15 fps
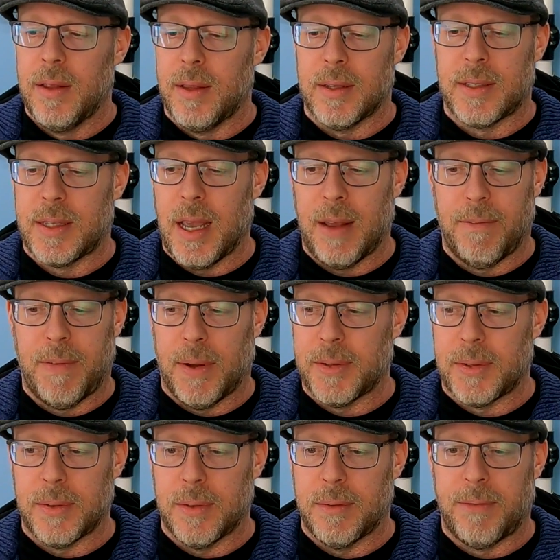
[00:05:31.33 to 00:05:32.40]
the sand
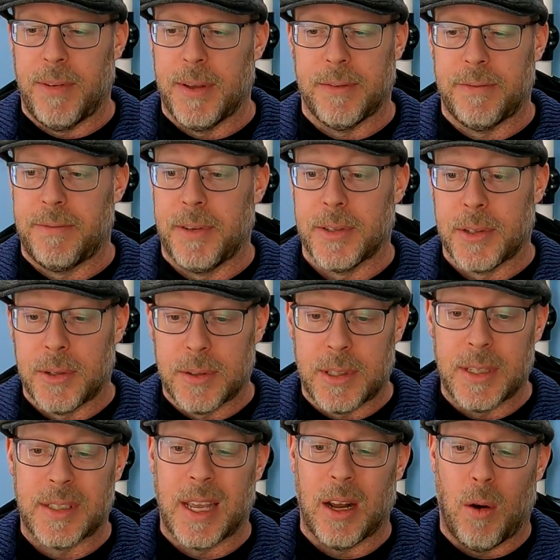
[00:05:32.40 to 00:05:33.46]
filters
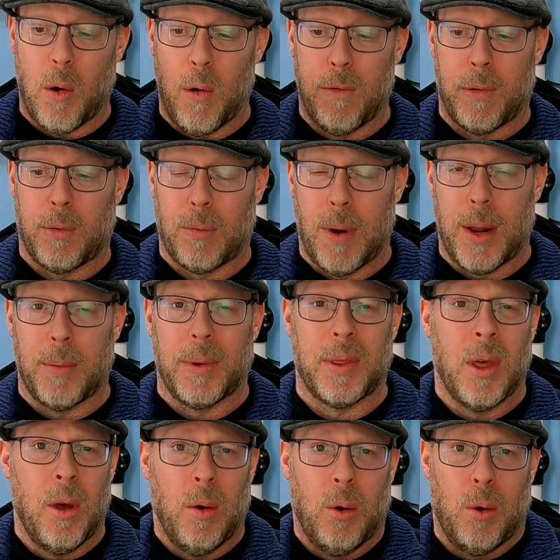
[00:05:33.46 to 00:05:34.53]
just get overrun
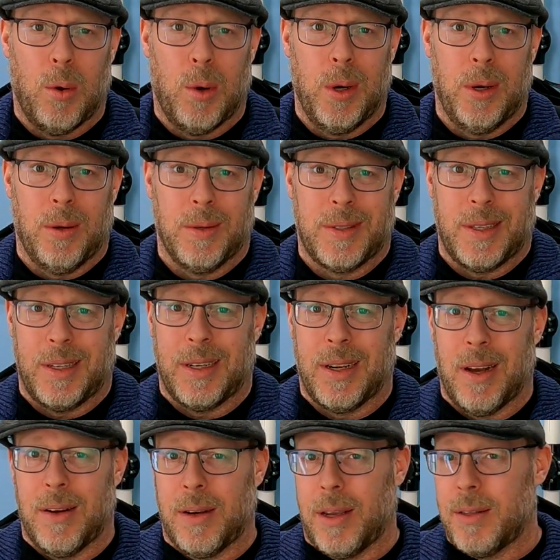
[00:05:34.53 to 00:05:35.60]
with oils and
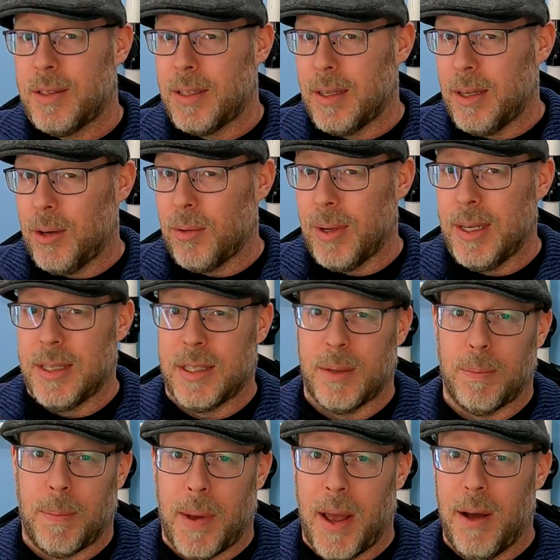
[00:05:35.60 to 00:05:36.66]
gunks and grease
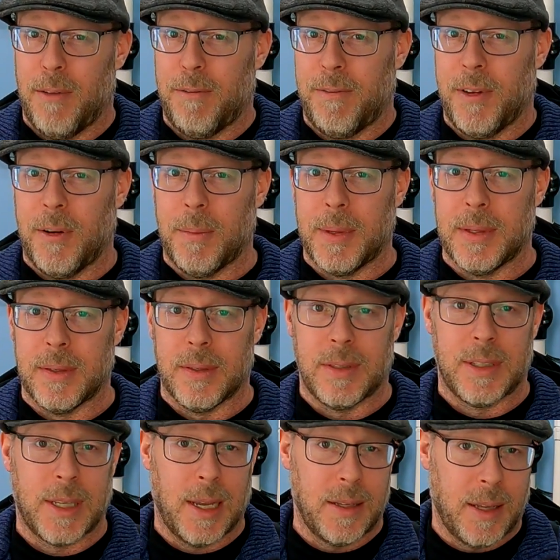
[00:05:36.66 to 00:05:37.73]
and biofilm and
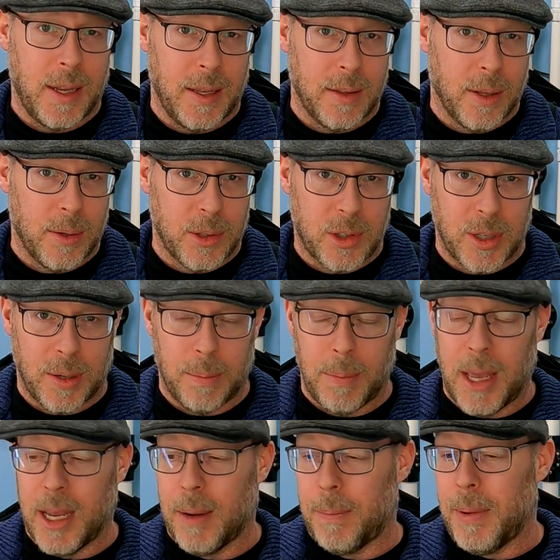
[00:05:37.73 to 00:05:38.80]
suntan lotion and
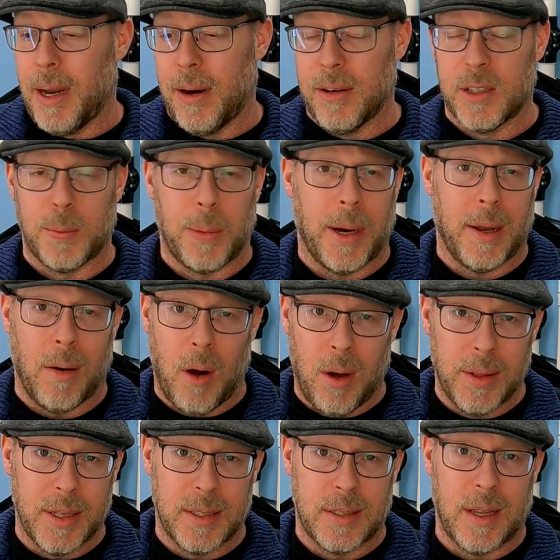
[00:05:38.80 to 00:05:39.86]
makeup and hairspray and
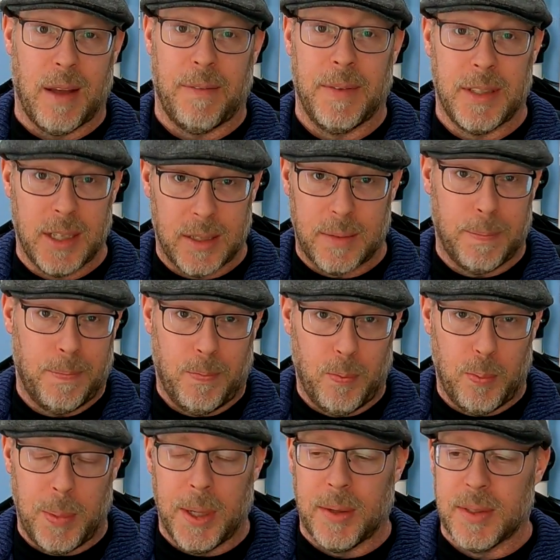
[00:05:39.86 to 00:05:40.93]
all this stuff. It just
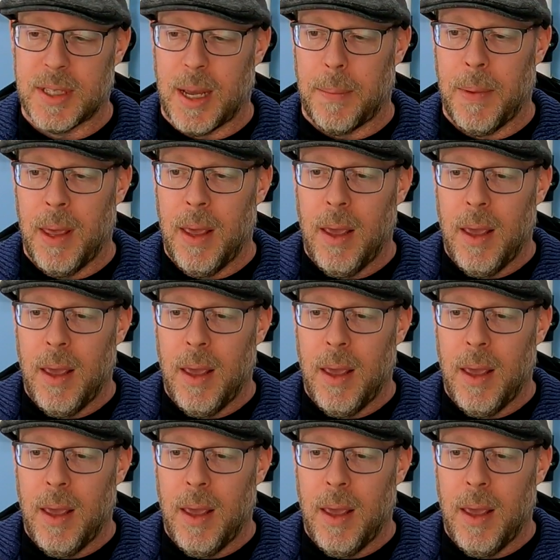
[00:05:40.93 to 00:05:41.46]
builds up.